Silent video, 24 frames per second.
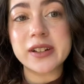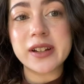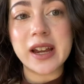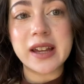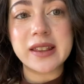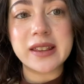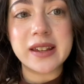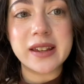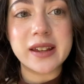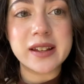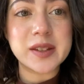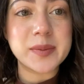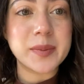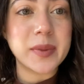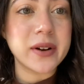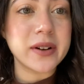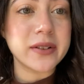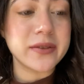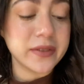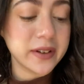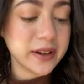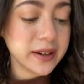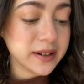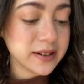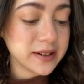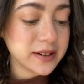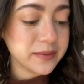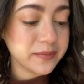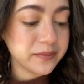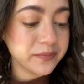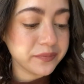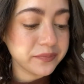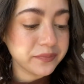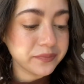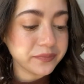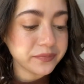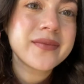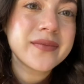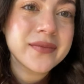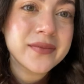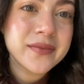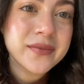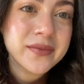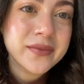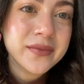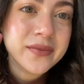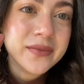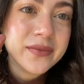I think it's perfect.
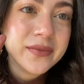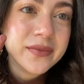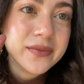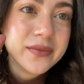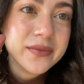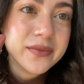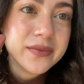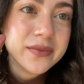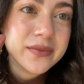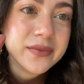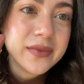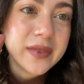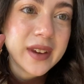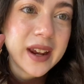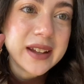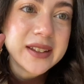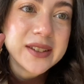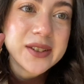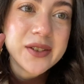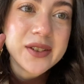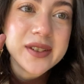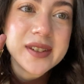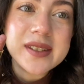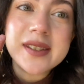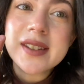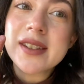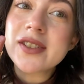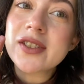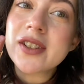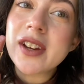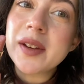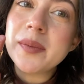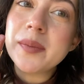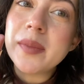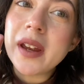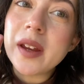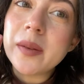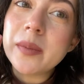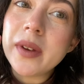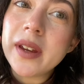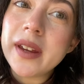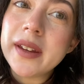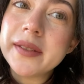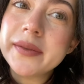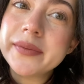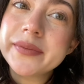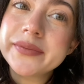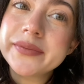And so this is the shade Baby.